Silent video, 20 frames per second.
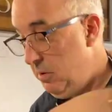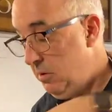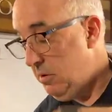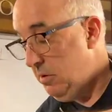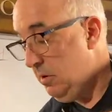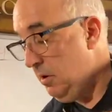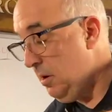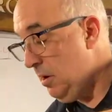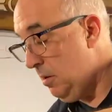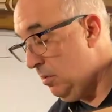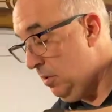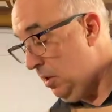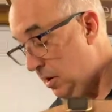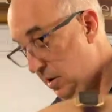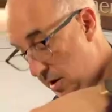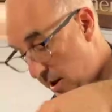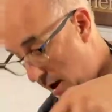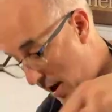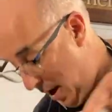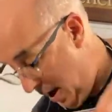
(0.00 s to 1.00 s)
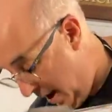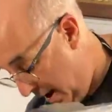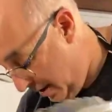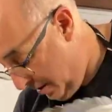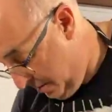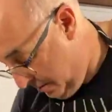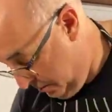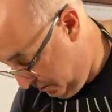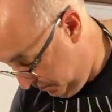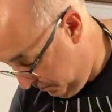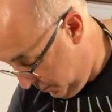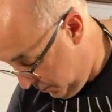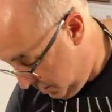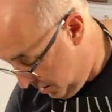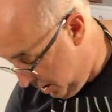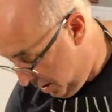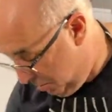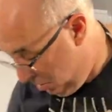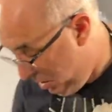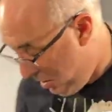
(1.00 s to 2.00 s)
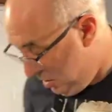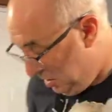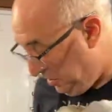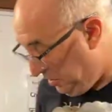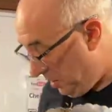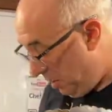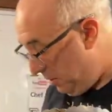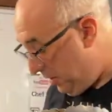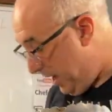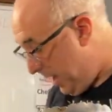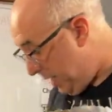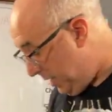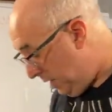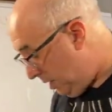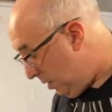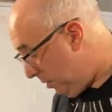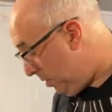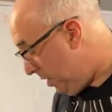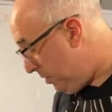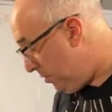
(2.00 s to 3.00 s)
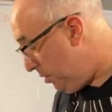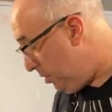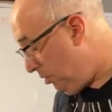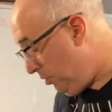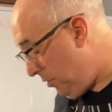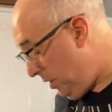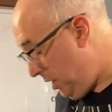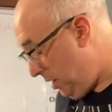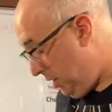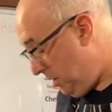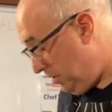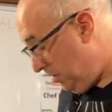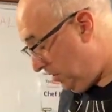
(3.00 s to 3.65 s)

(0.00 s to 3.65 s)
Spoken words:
So now we're going to start adding our other ingredients.